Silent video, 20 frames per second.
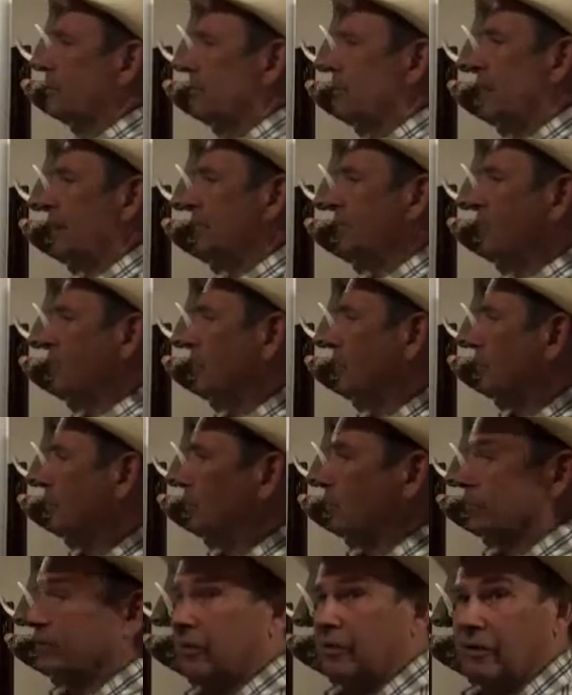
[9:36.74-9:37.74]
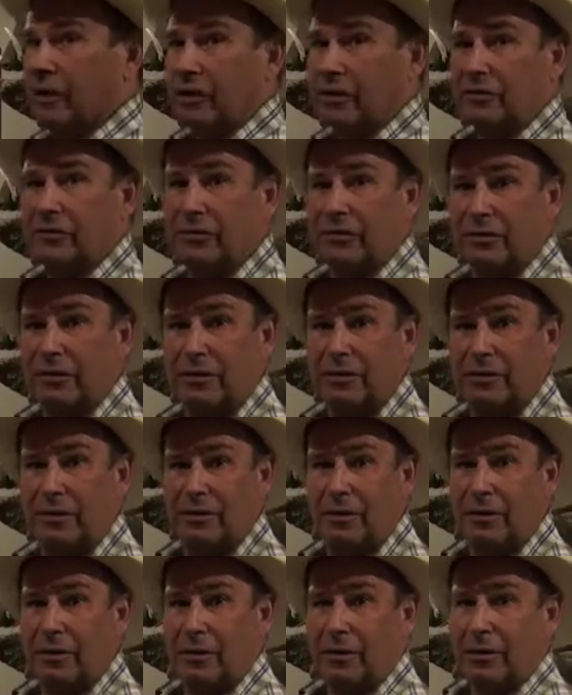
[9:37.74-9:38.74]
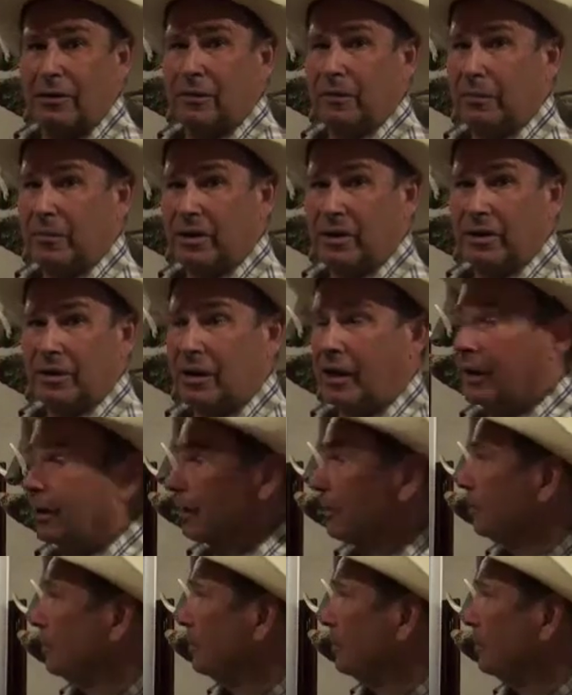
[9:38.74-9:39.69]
than halfway between the next minute line,